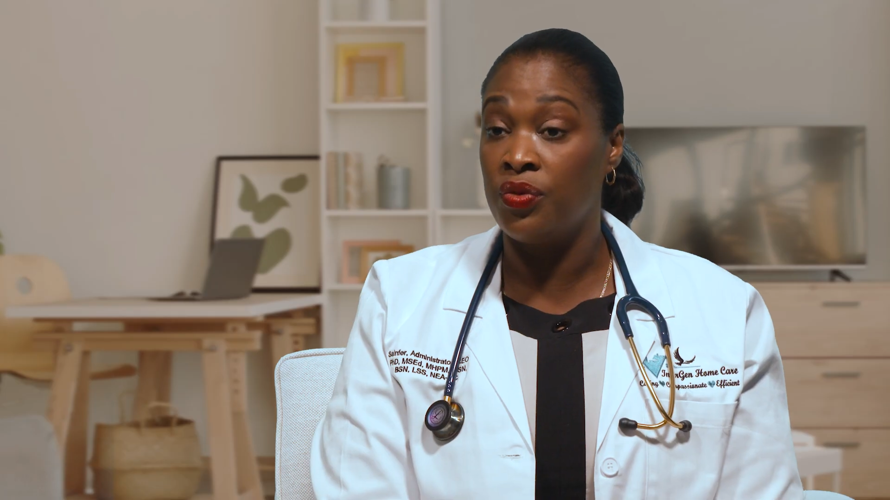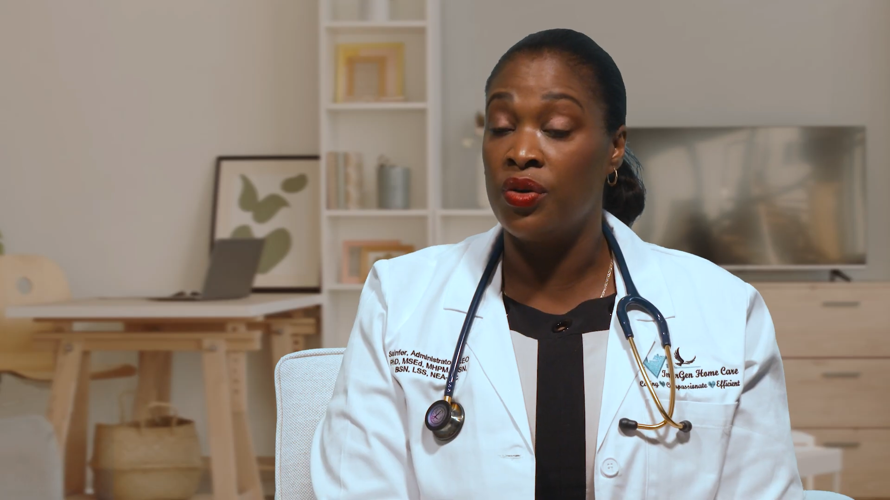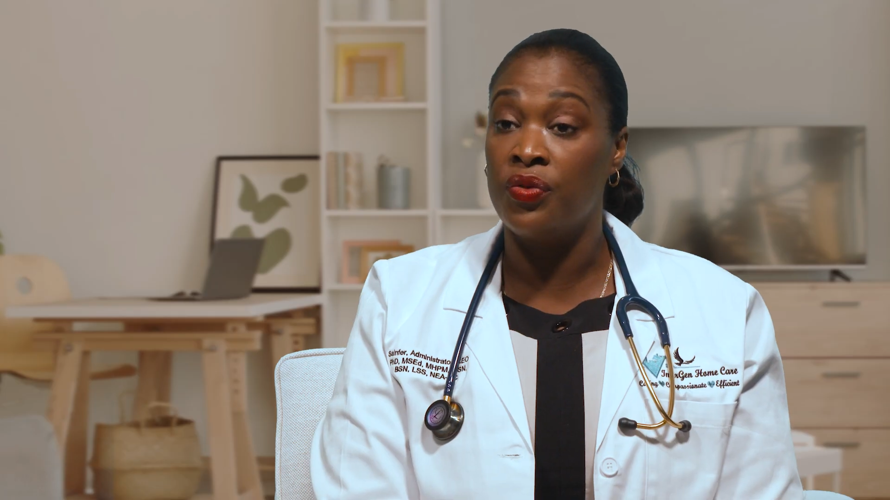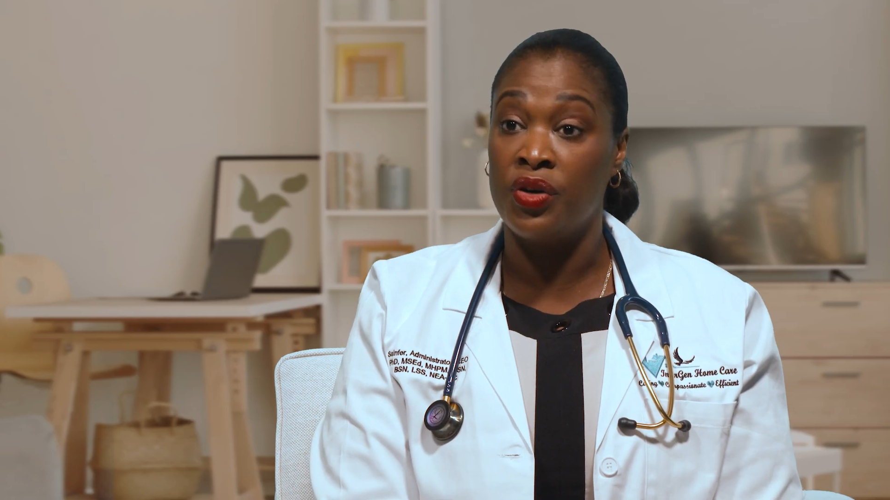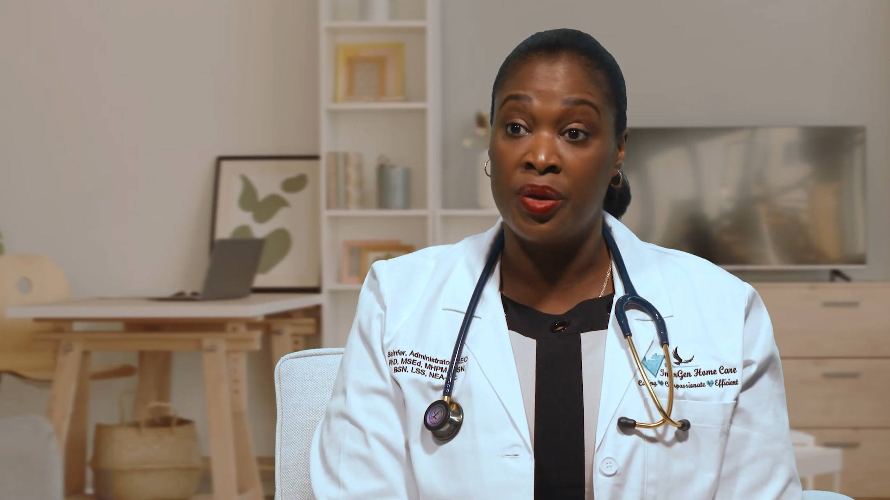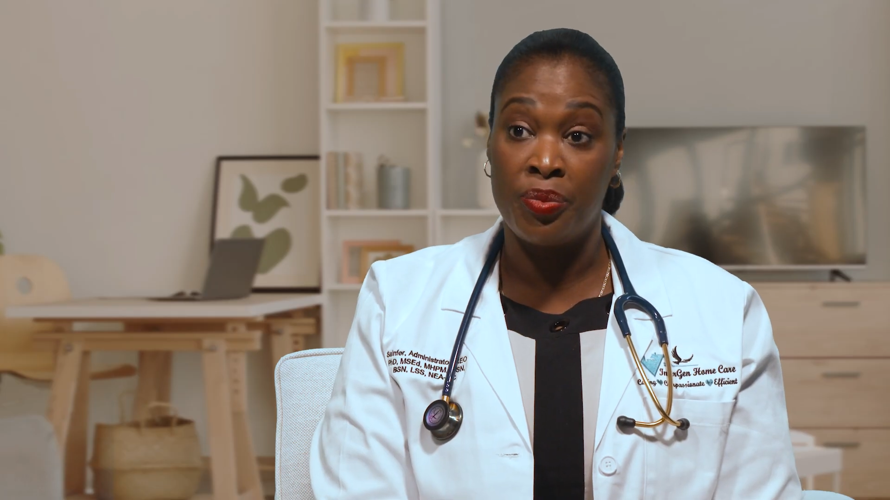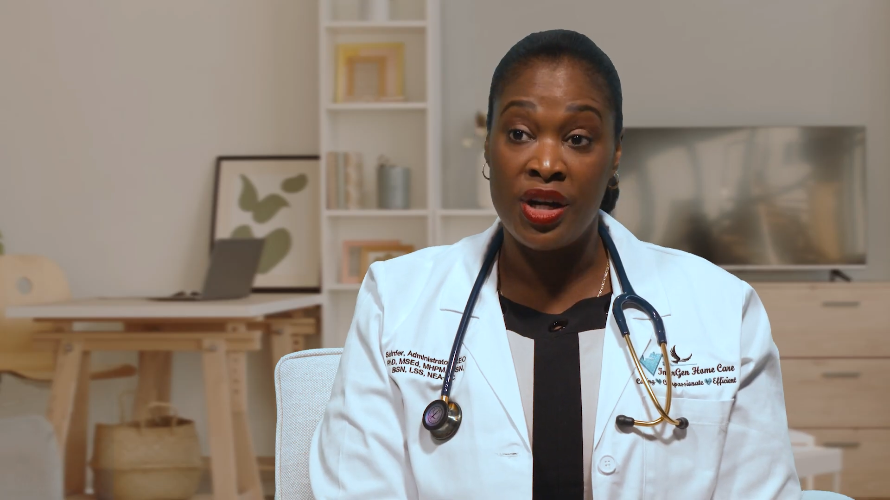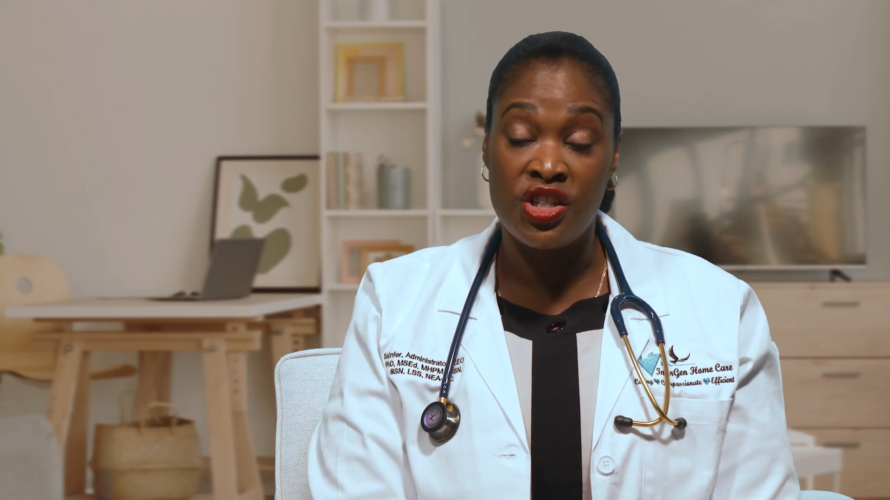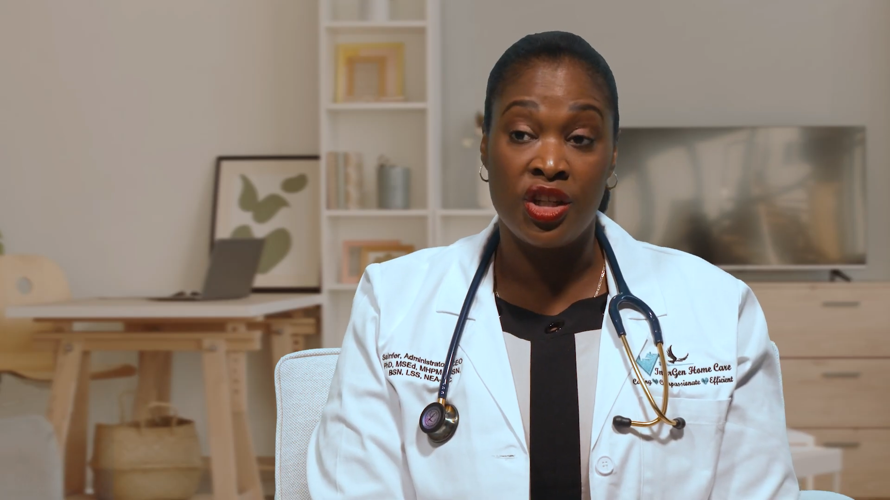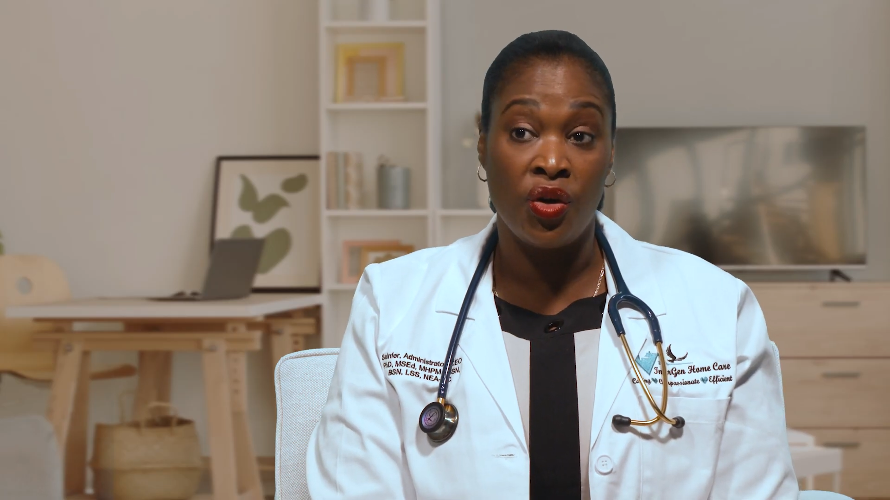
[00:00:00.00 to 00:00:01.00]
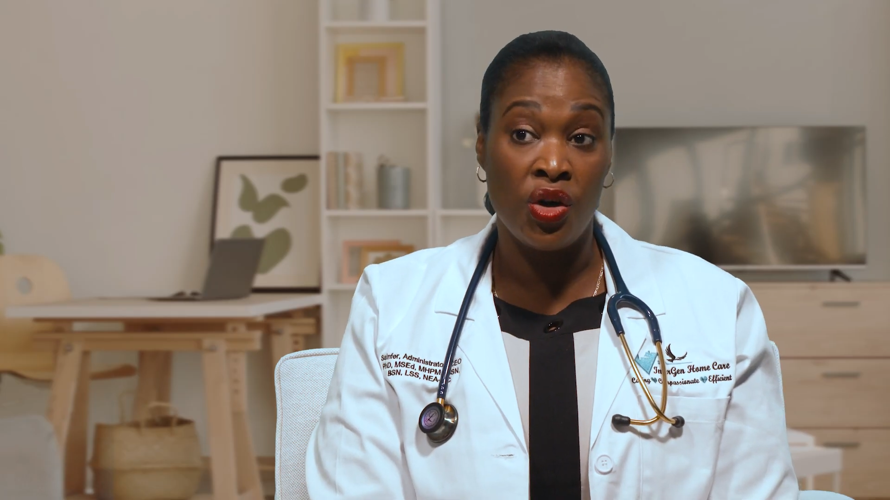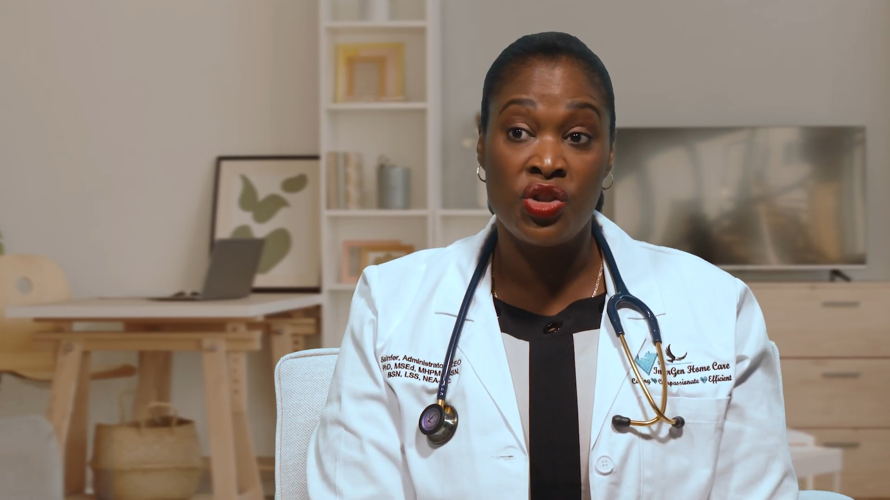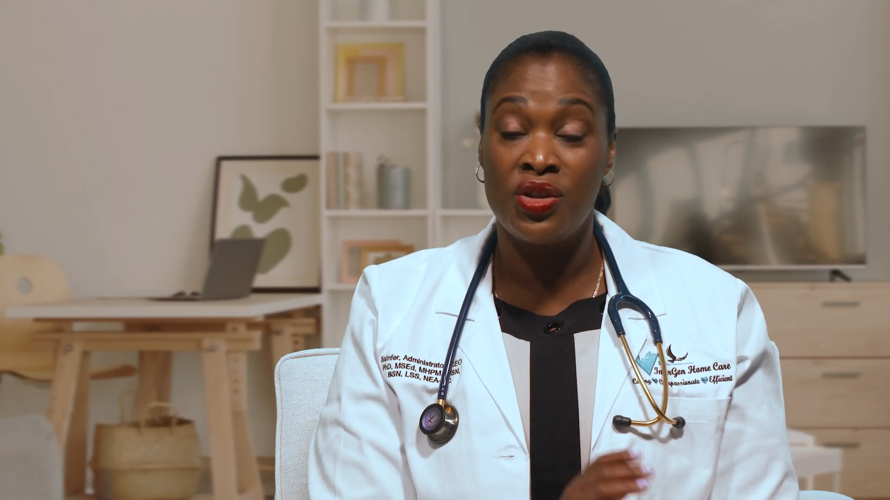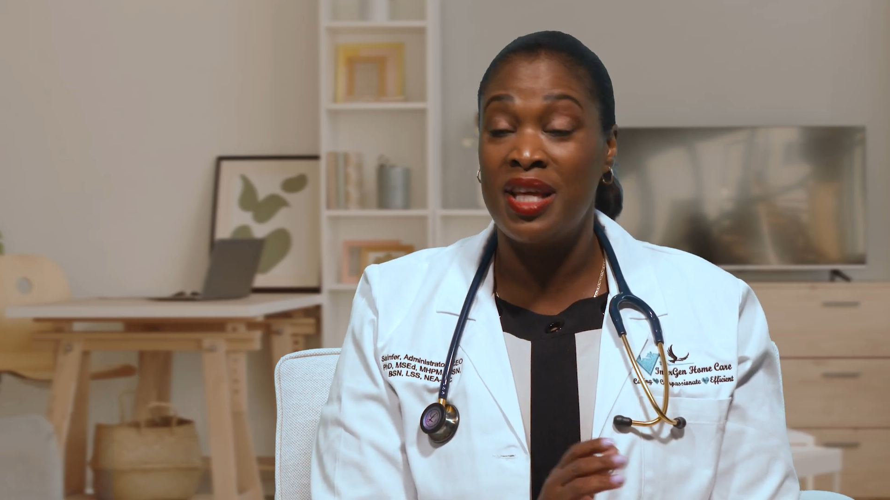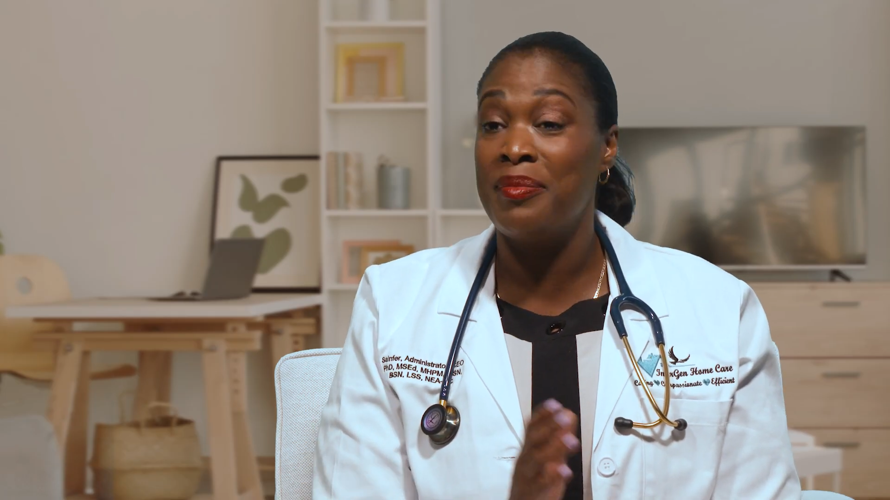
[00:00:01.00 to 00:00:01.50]
for depression.
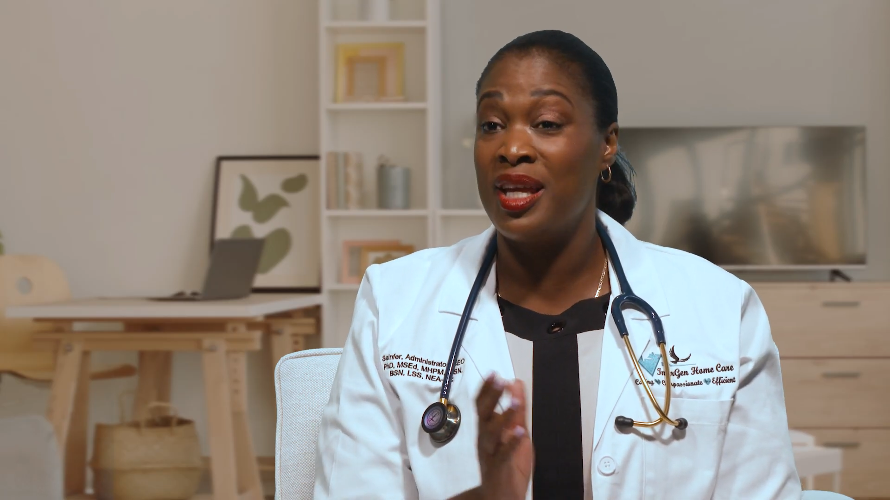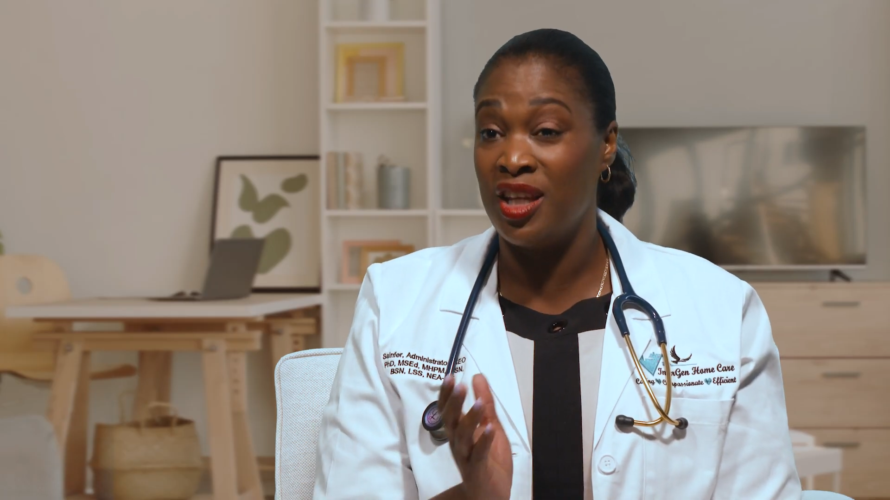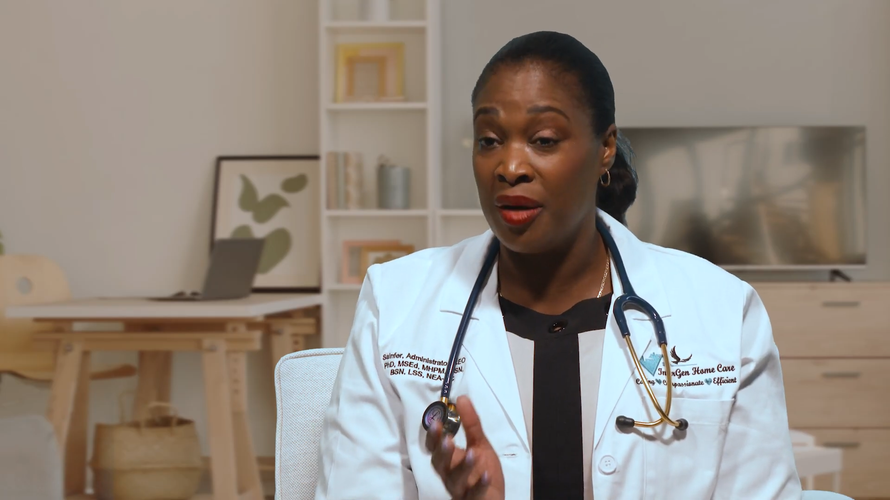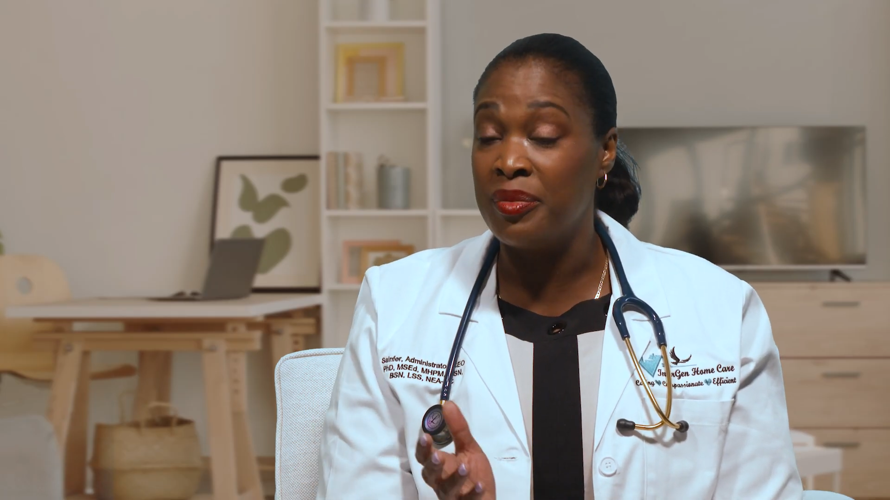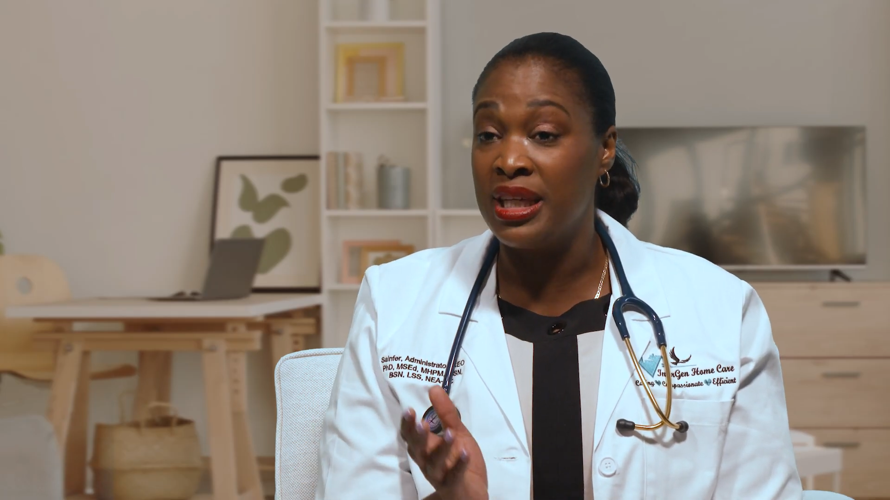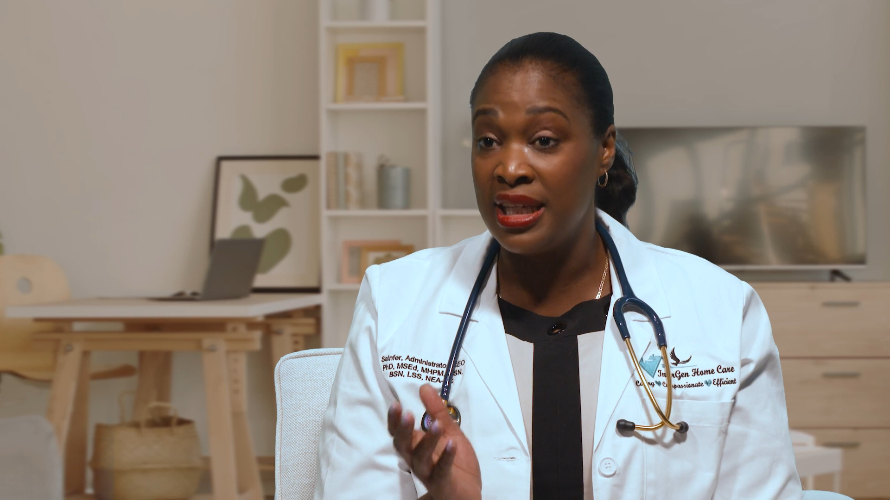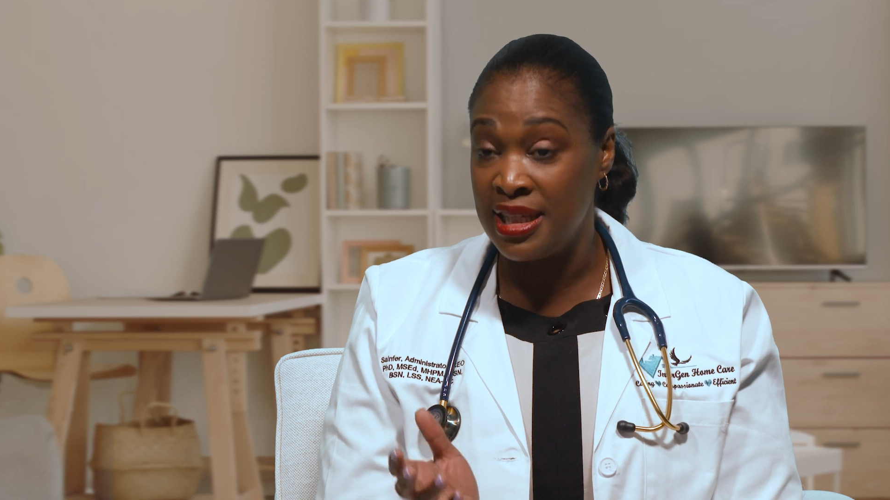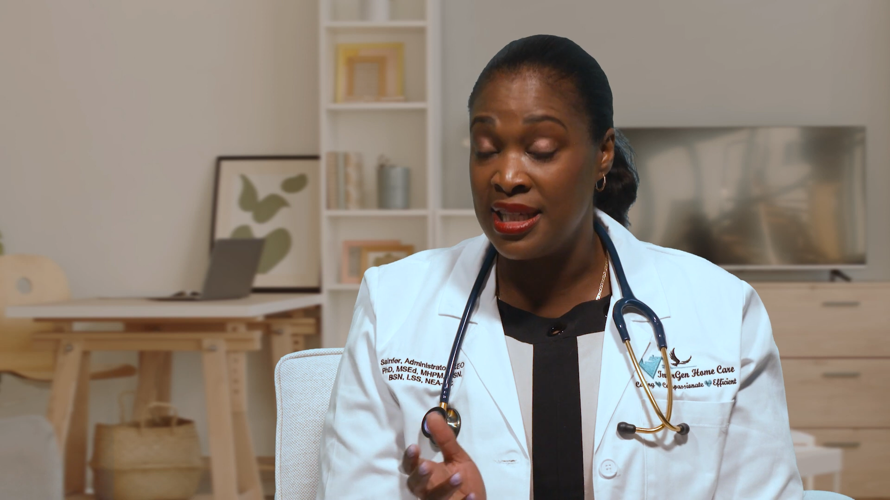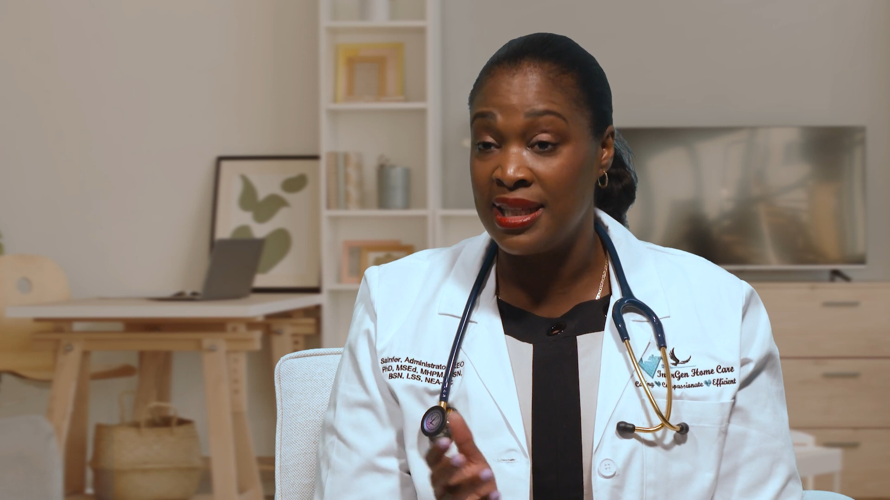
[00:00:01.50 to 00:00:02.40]
Also, they may not be eating.